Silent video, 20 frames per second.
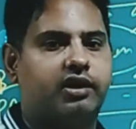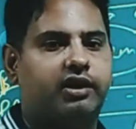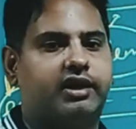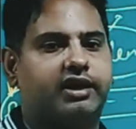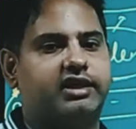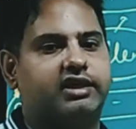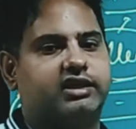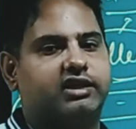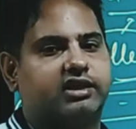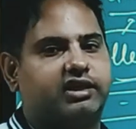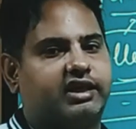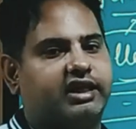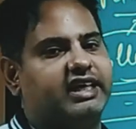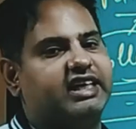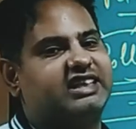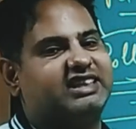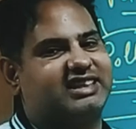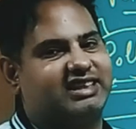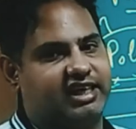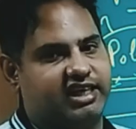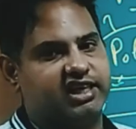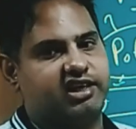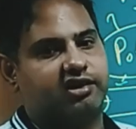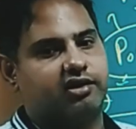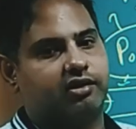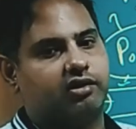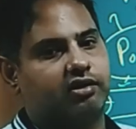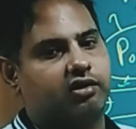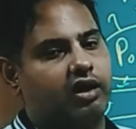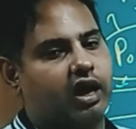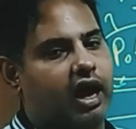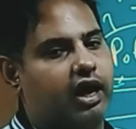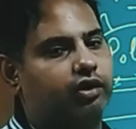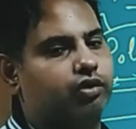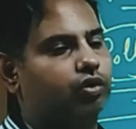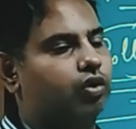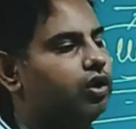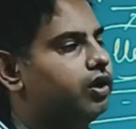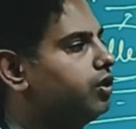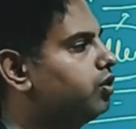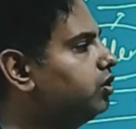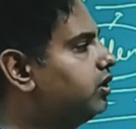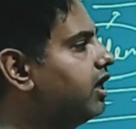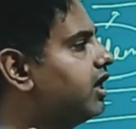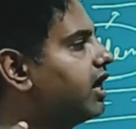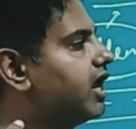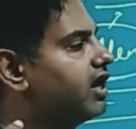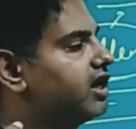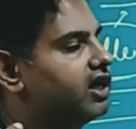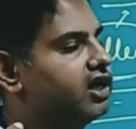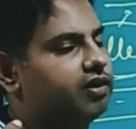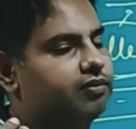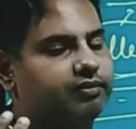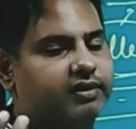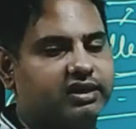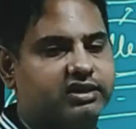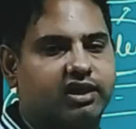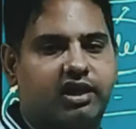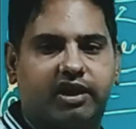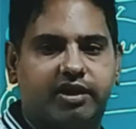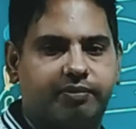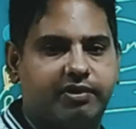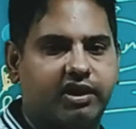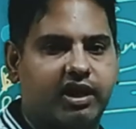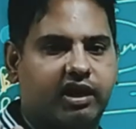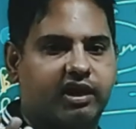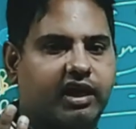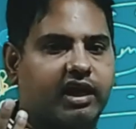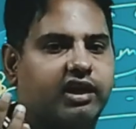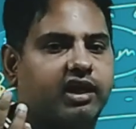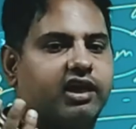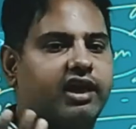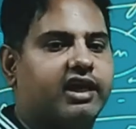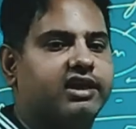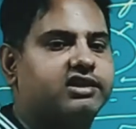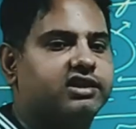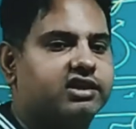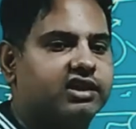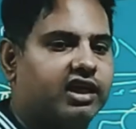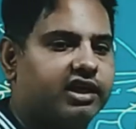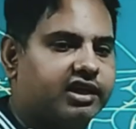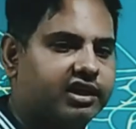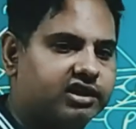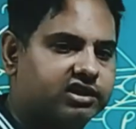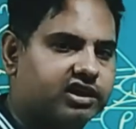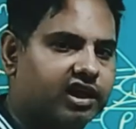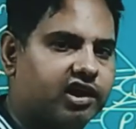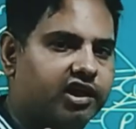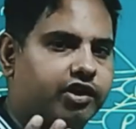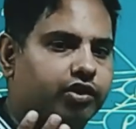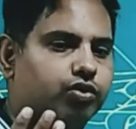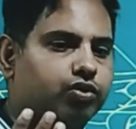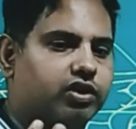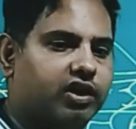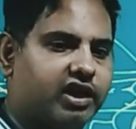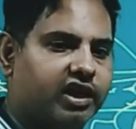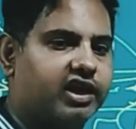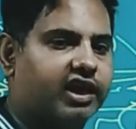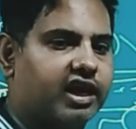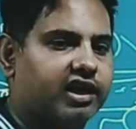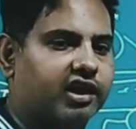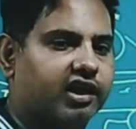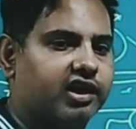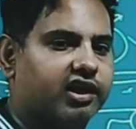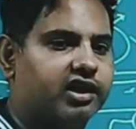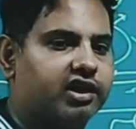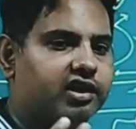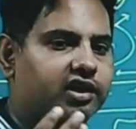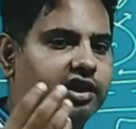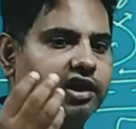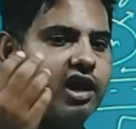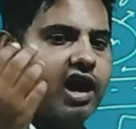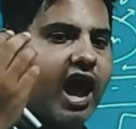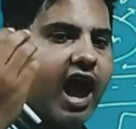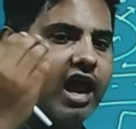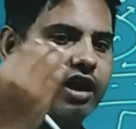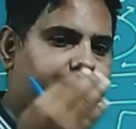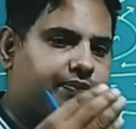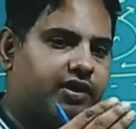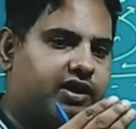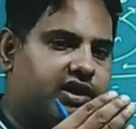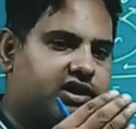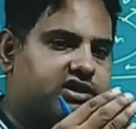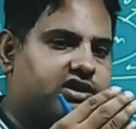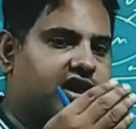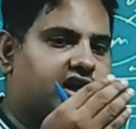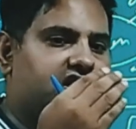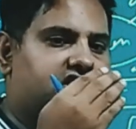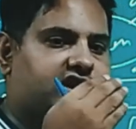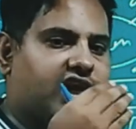TC. I told you there are majorly we are categorizing the T cell into 3 category: helper T cell,